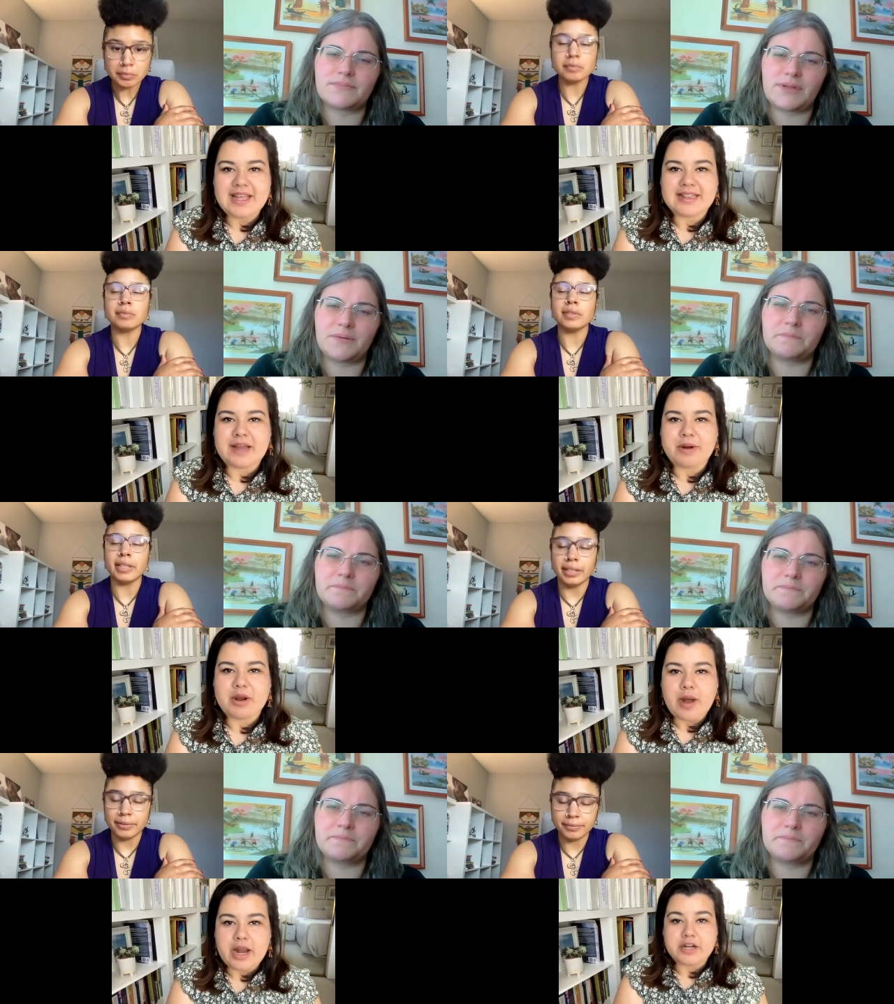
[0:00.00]
Speaker 1: that
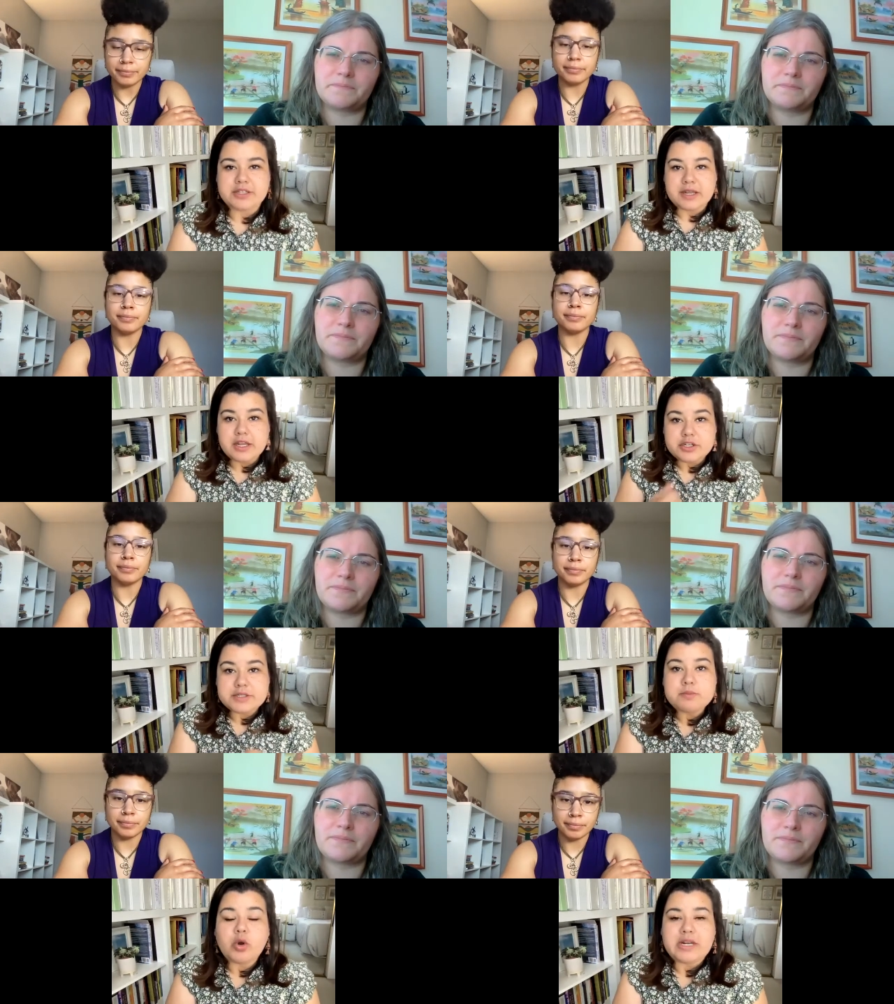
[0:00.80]
requires
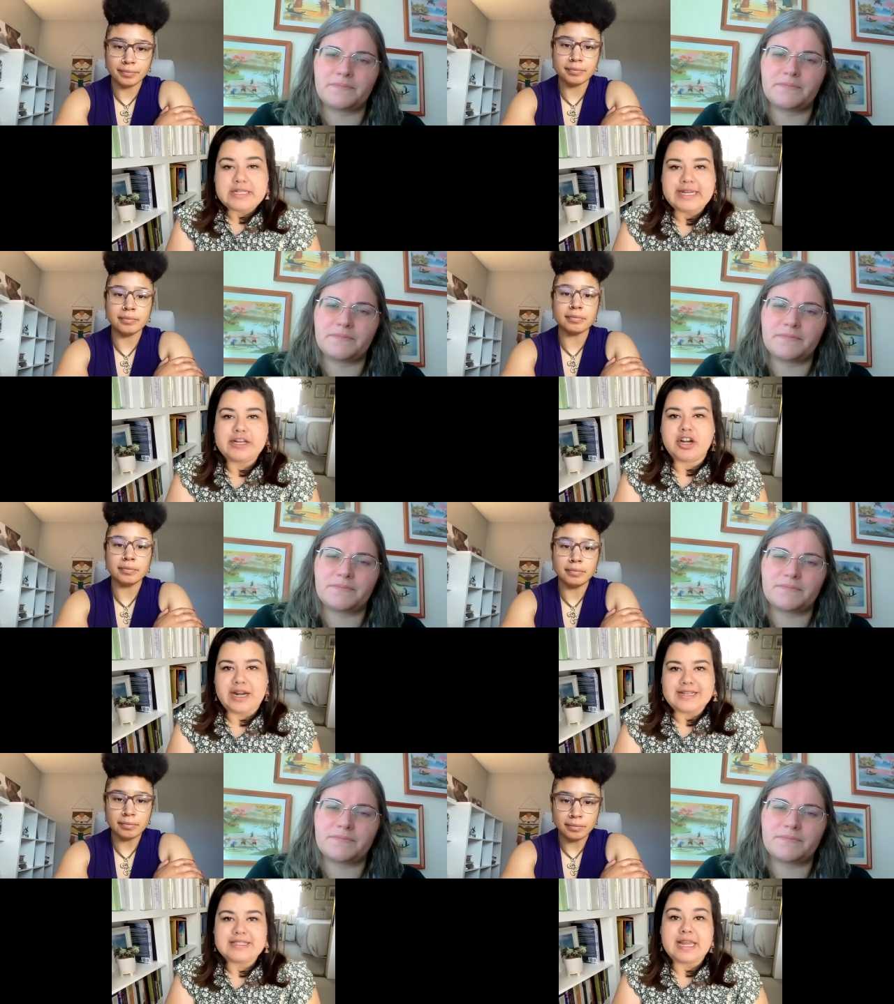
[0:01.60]
just more
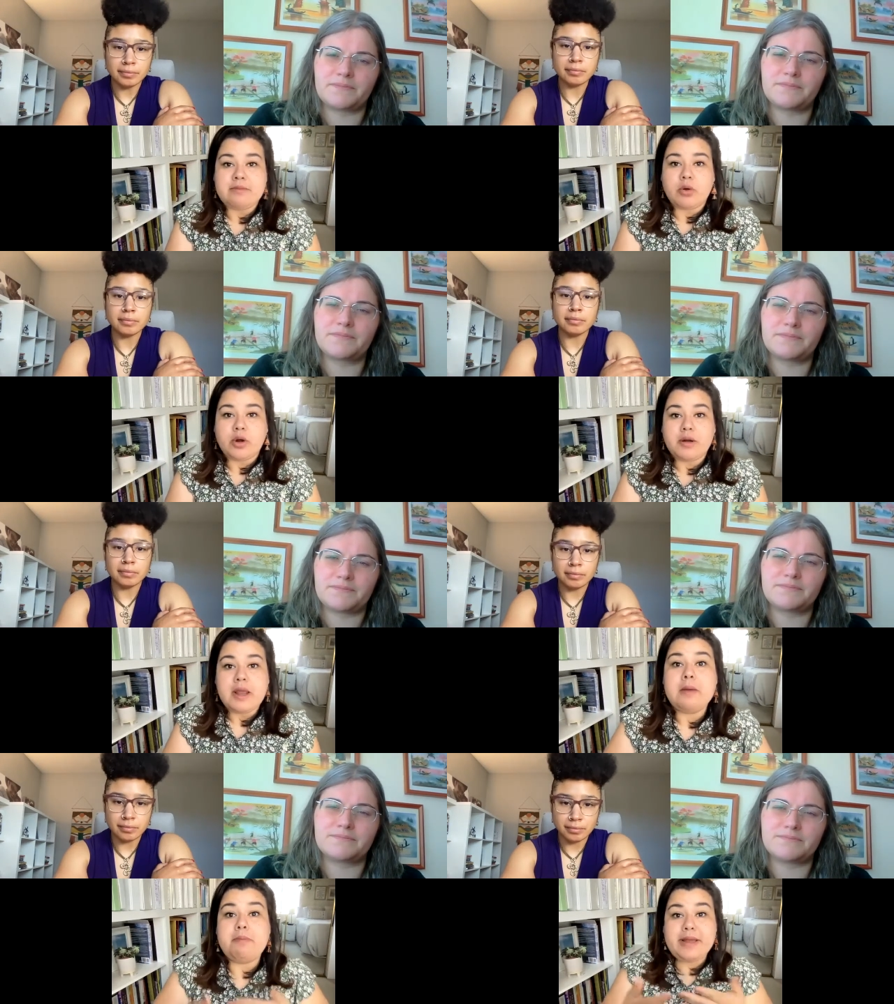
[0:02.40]
tenderness and more
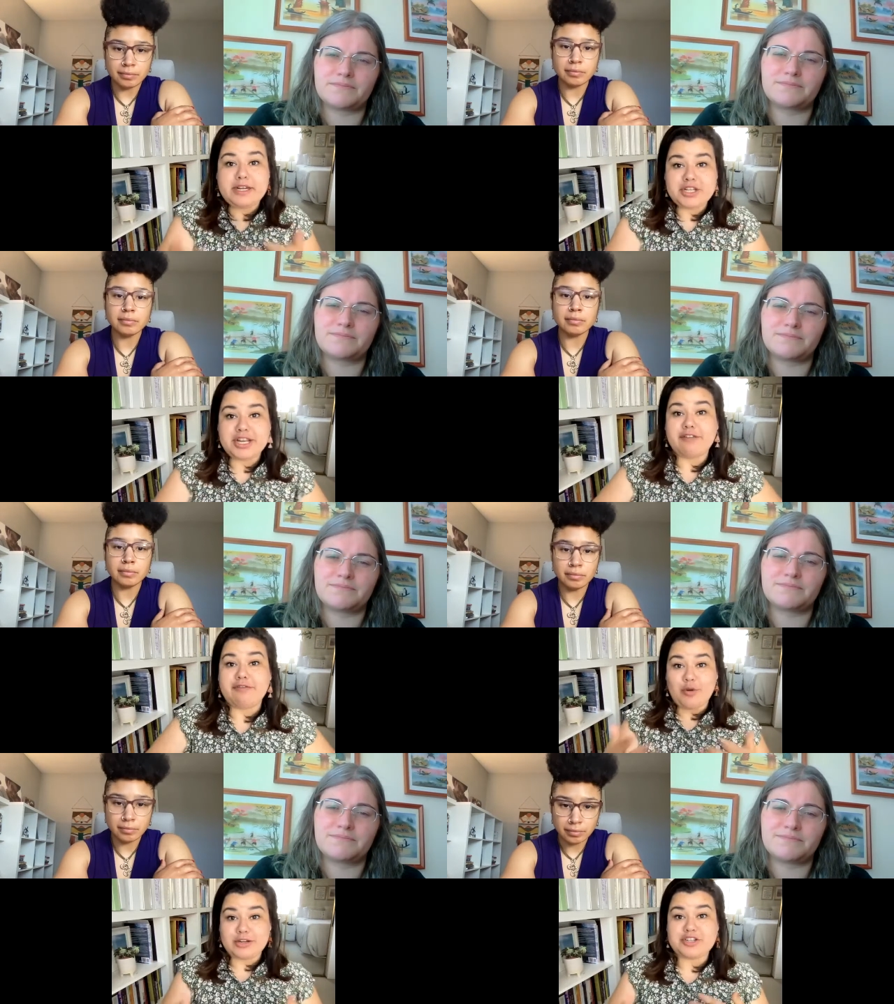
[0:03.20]
pitching of
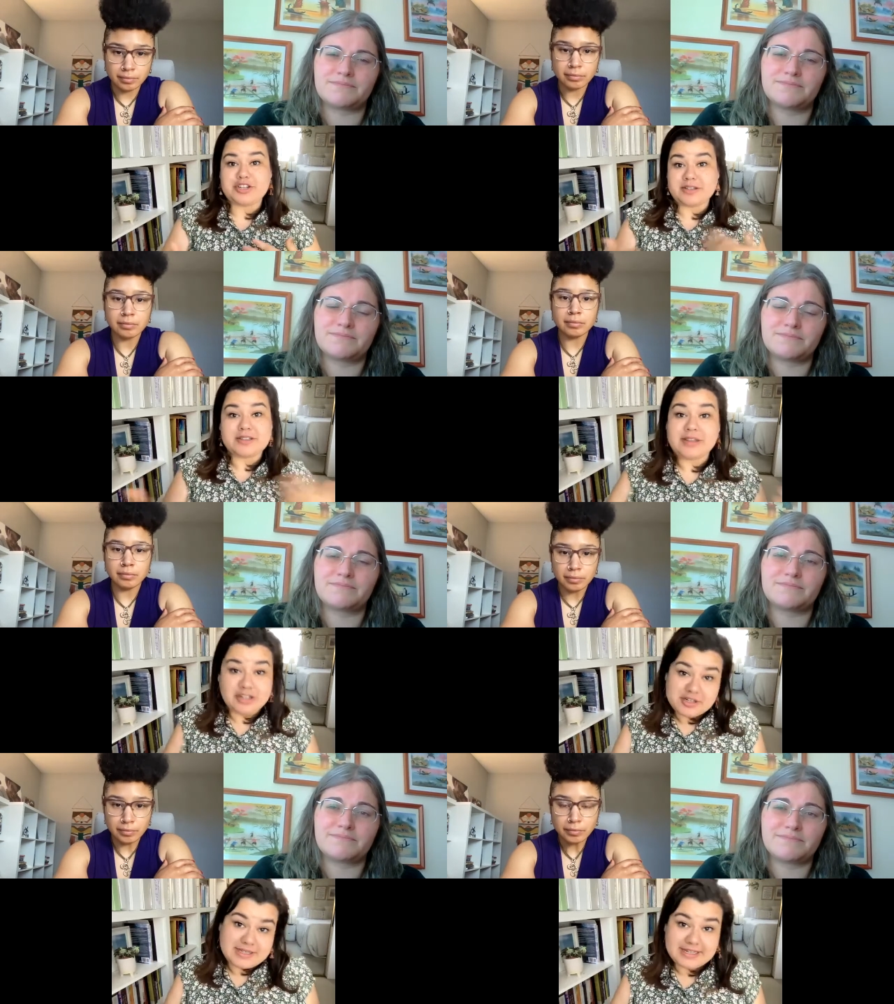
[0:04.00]
questions
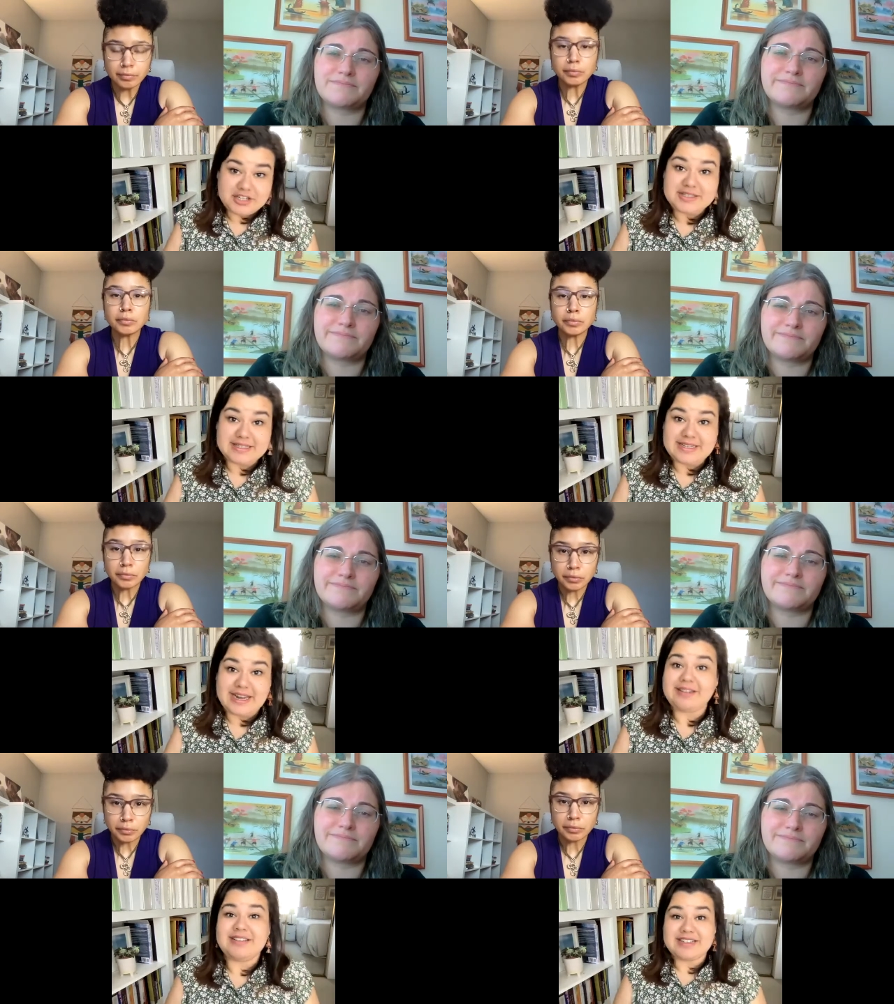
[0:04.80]
just like jesus
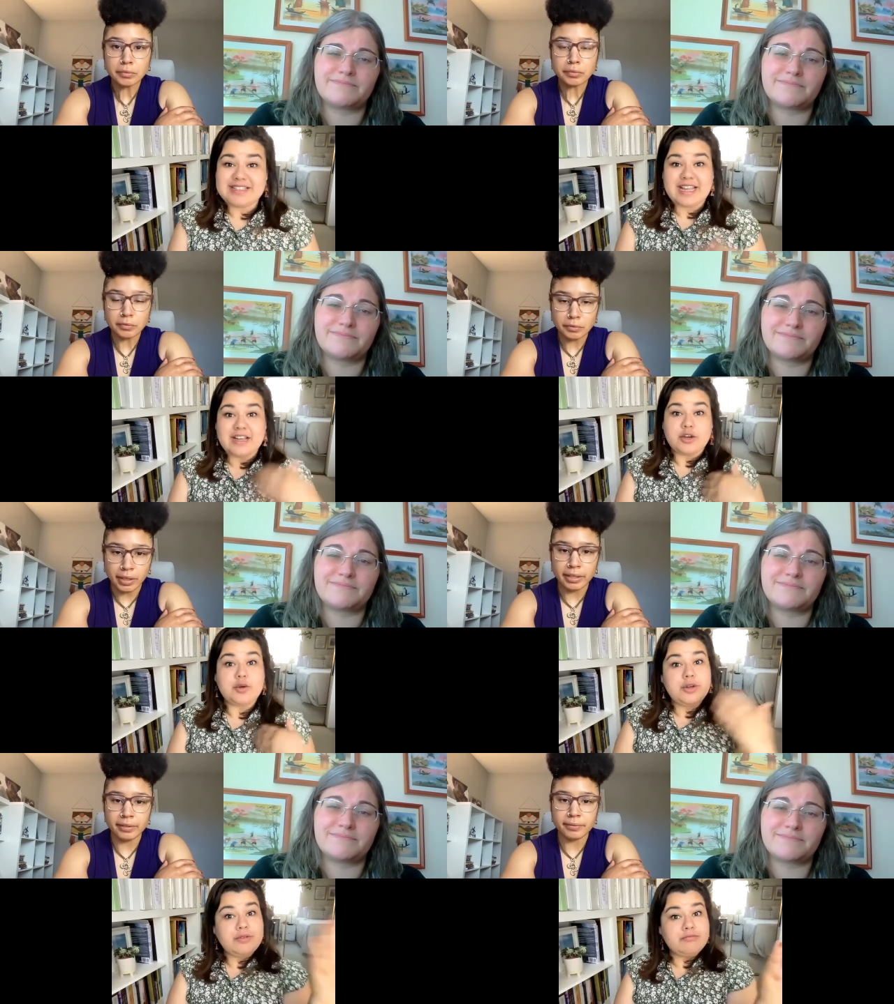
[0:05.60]
did and say
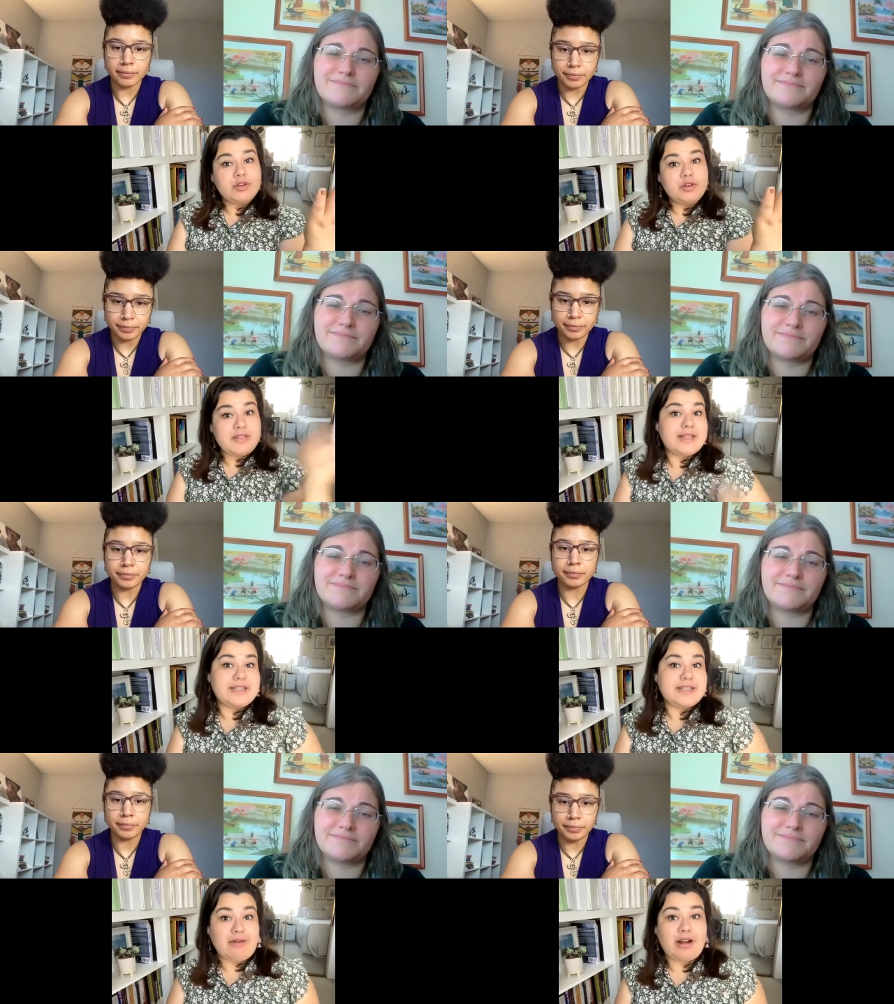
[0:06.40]
who do who do they
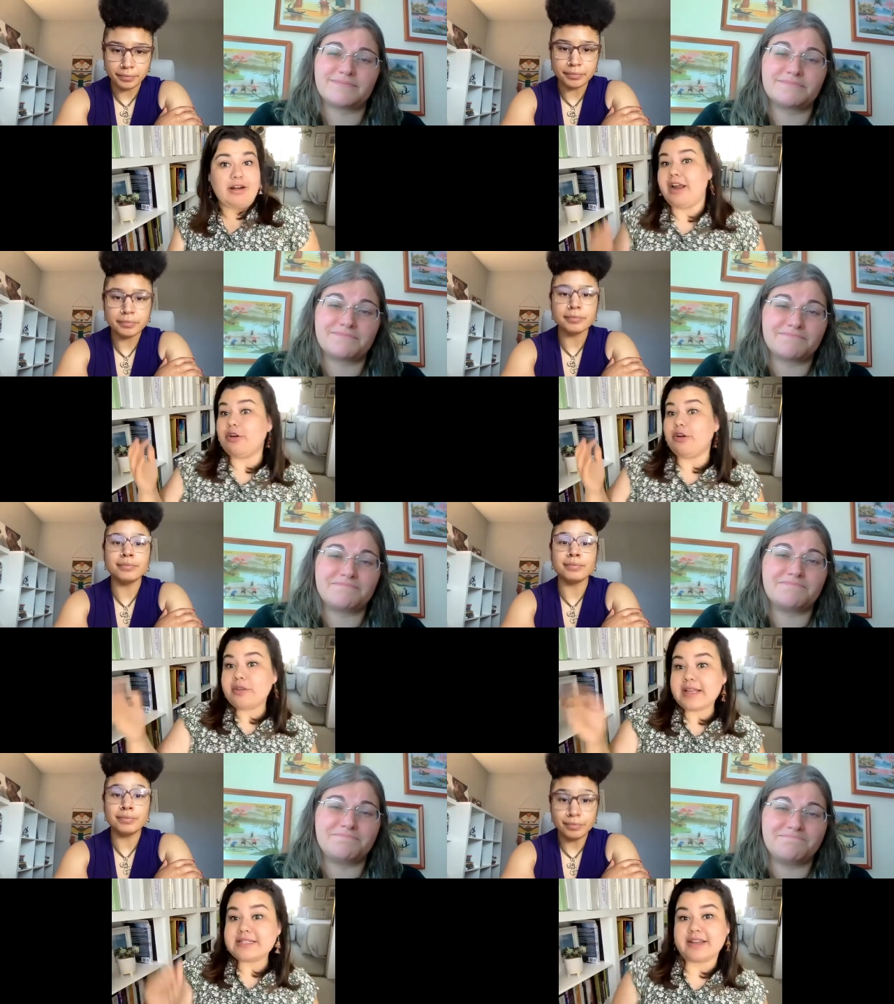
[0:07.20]
say you are and who do
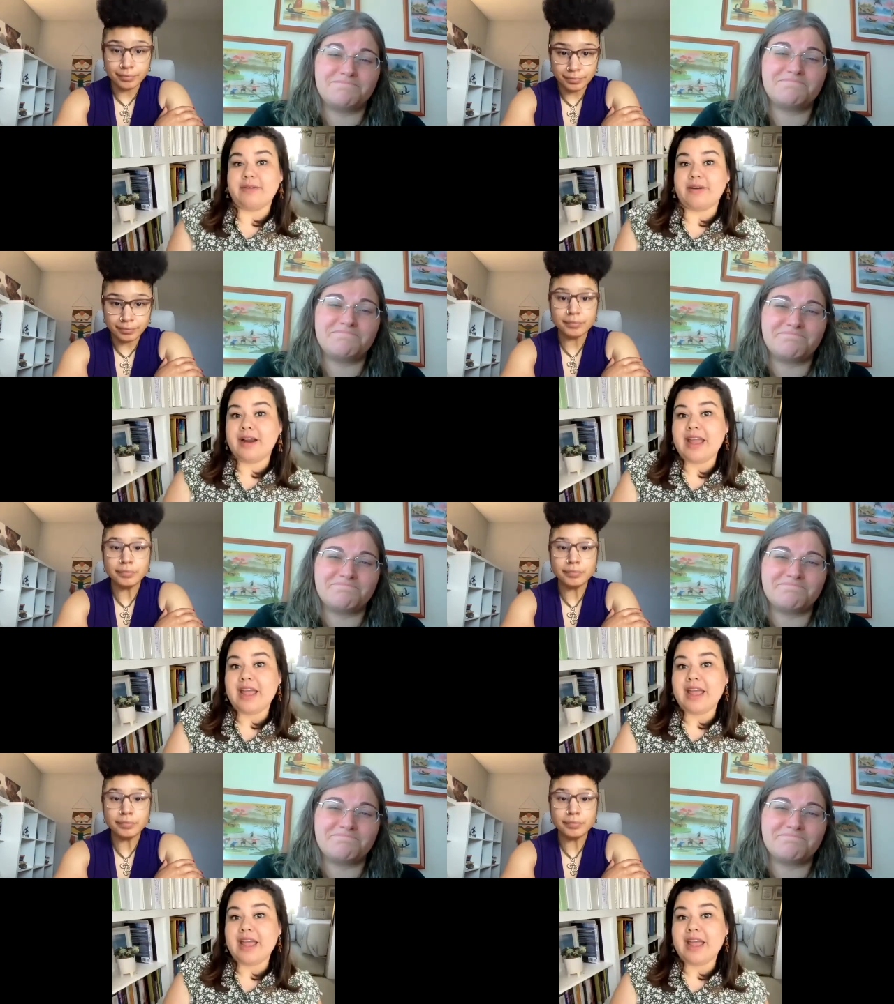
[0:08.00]
they say you are